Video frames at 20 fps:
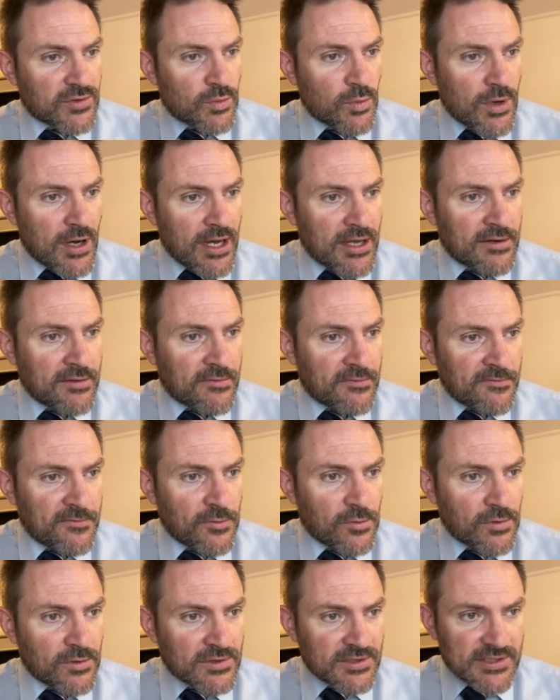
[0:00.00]

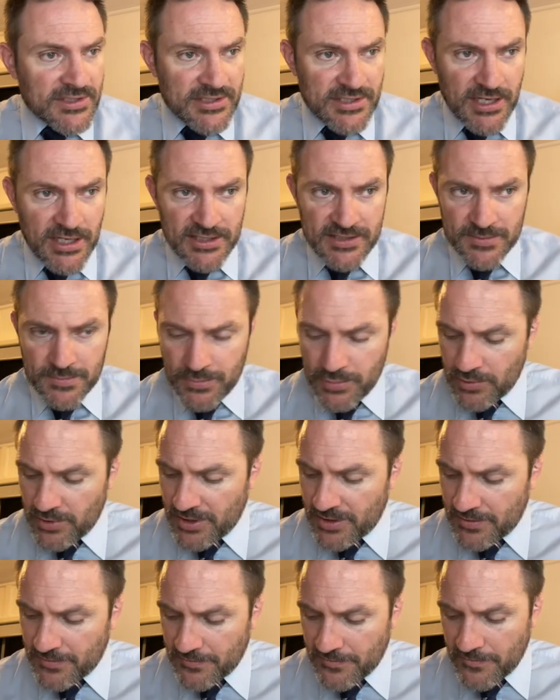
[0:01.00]

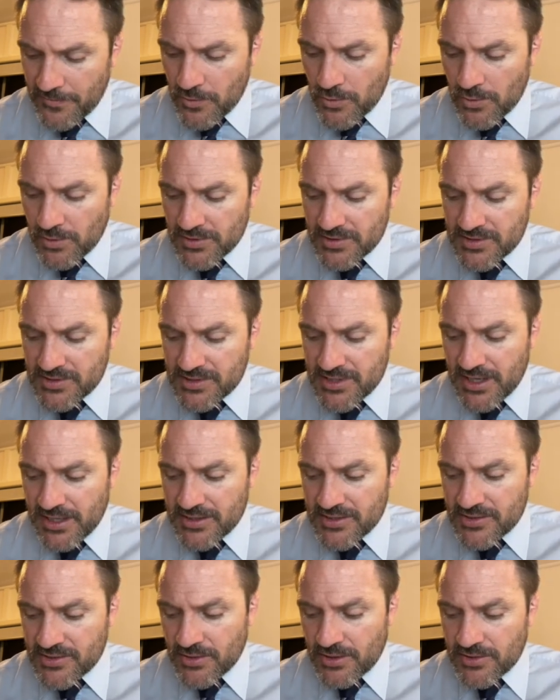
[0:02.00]

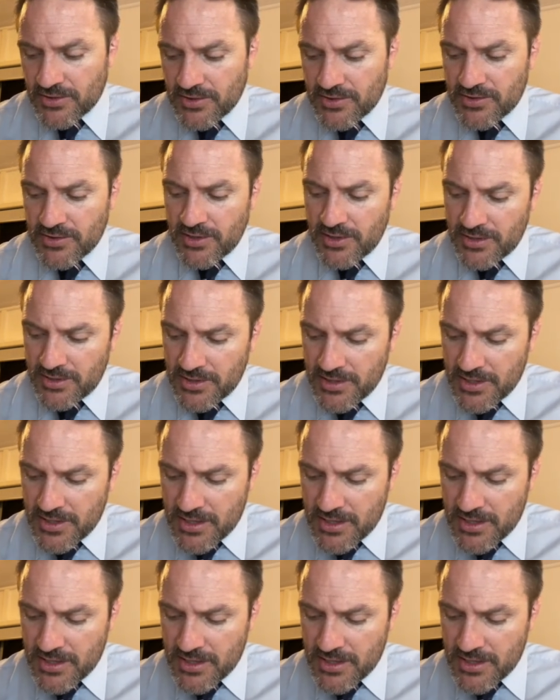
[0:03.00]
146.46